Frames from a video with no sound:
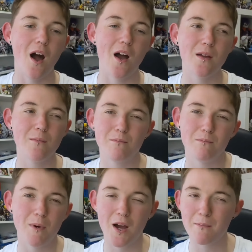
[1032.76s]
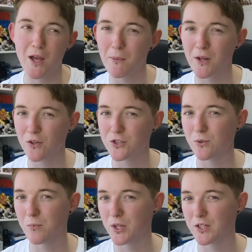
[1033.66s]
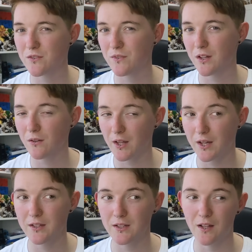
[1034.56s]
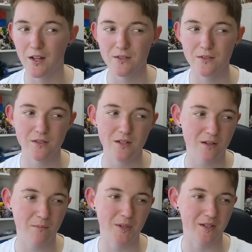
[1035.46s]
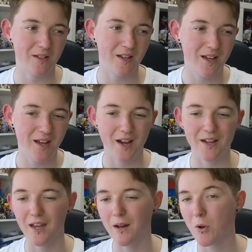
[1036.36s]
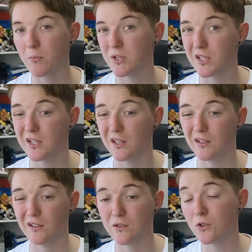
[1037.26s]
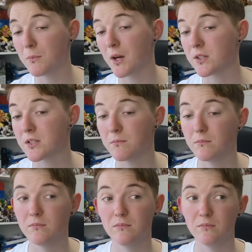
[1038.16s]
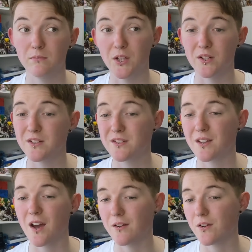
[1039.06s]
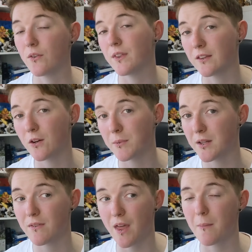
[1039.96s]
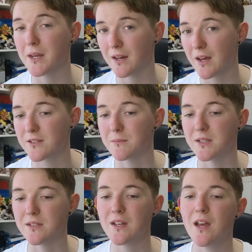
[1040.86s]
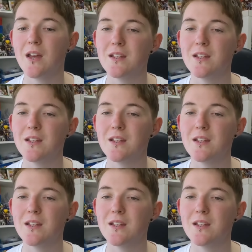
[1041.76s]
I might may or may not do a prediction video like I did last year, but Again, I'm not predicting too much because I don't think there'll be that many announcements.